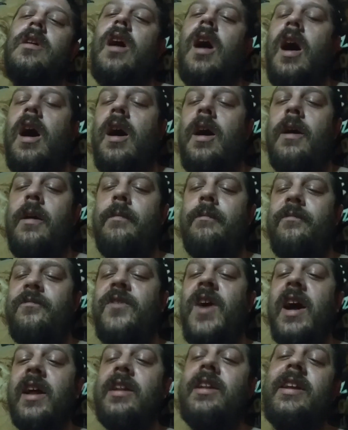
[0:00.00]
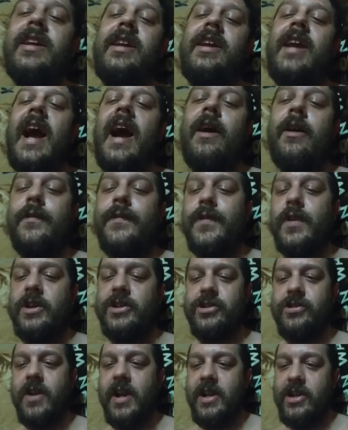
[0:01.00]
Finally, out of
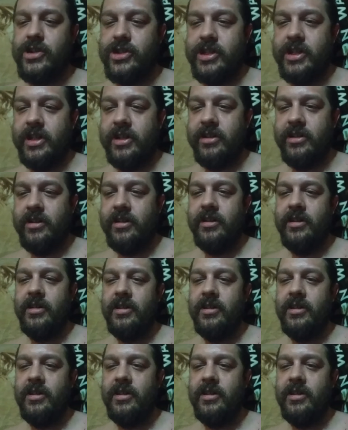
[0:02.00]
frustration,